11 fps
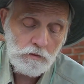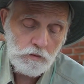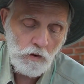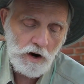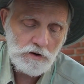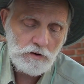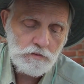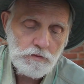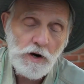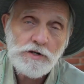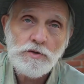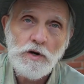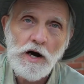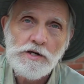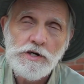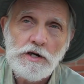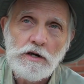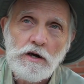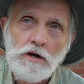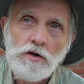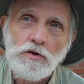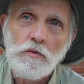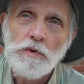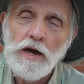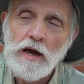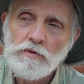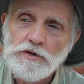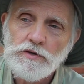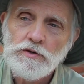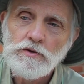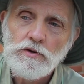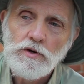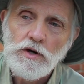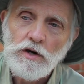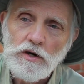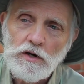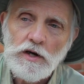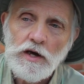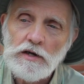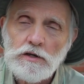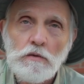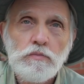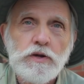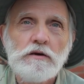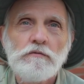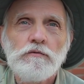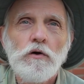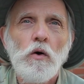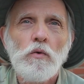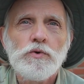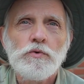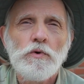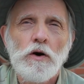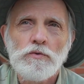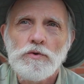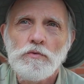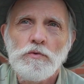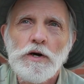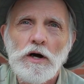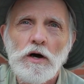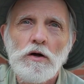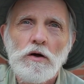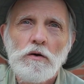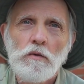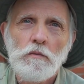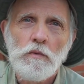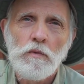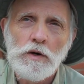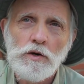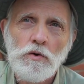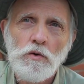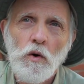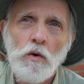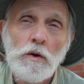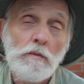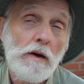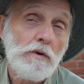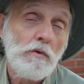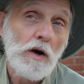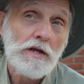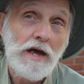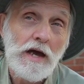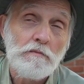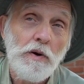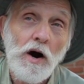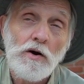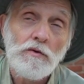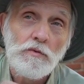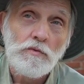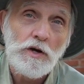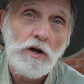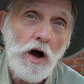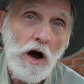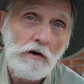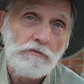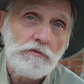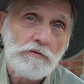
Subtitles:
water pressurize it, you'll be able to get complete flow throughout the reel when you only maybe want to take part of the reel off.